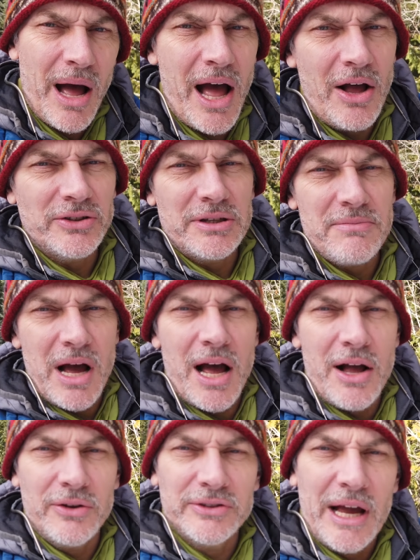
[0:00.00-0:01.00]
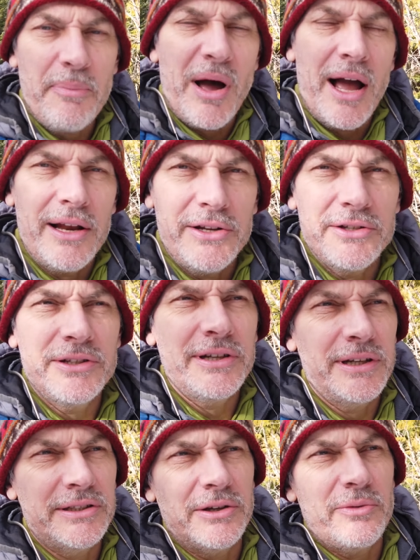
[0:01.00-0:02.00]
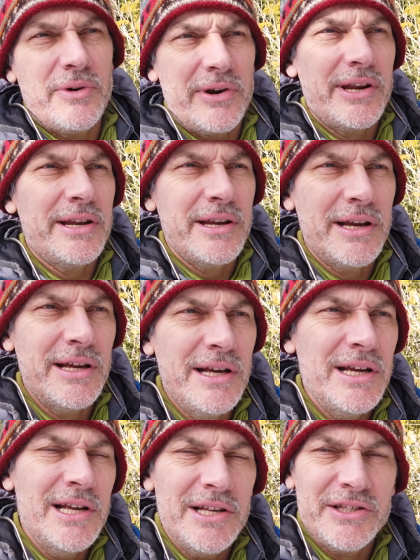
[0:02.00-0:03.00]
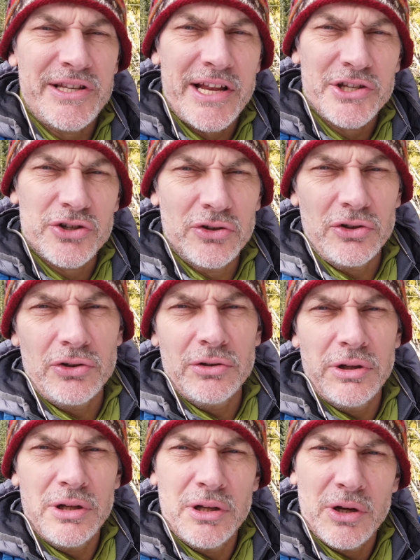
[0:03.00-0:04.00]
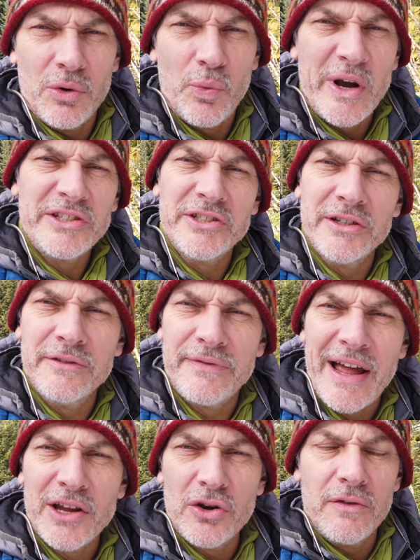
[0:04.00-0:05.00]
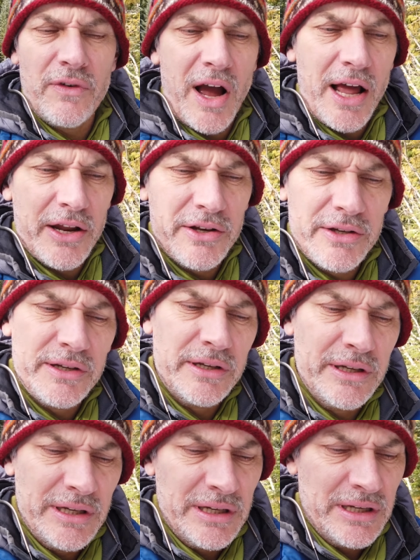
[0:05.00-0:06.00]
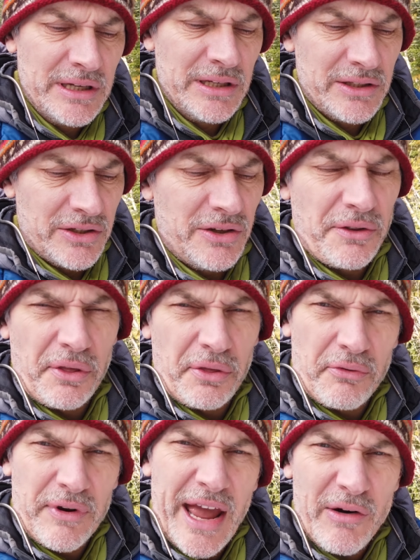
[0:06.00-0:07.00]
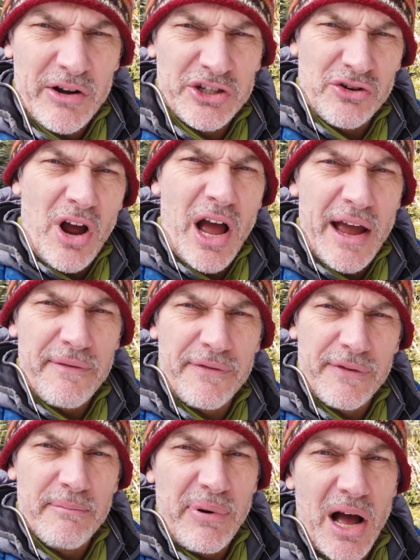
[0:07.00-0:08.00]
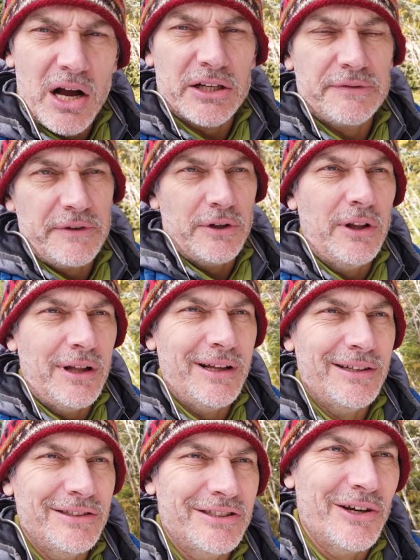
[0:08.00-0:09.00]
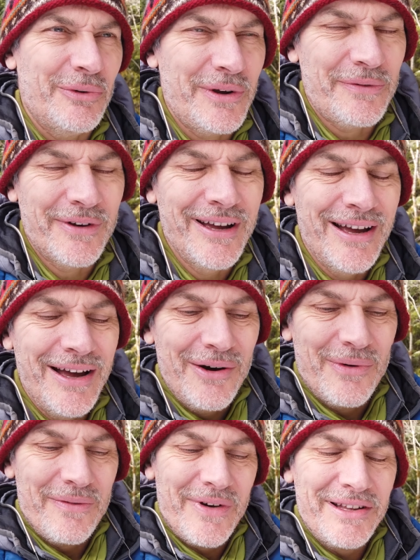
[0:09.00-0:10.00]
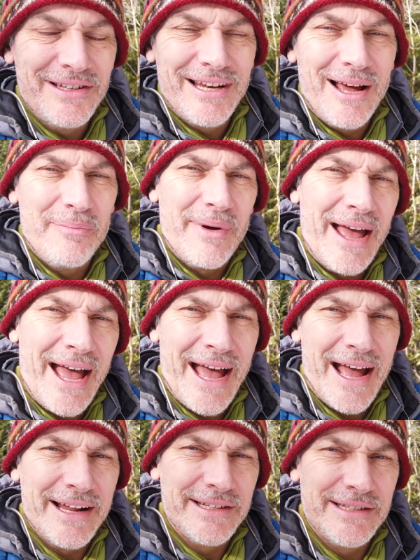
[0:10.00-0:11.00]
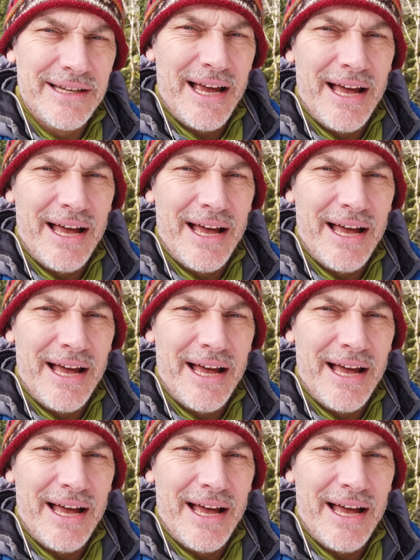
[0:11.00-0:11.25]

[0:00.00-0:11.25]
miles and miles up island, so we're in central western Vancouver Island. It's a good 3-hour drive from Parksville. So we've ended up at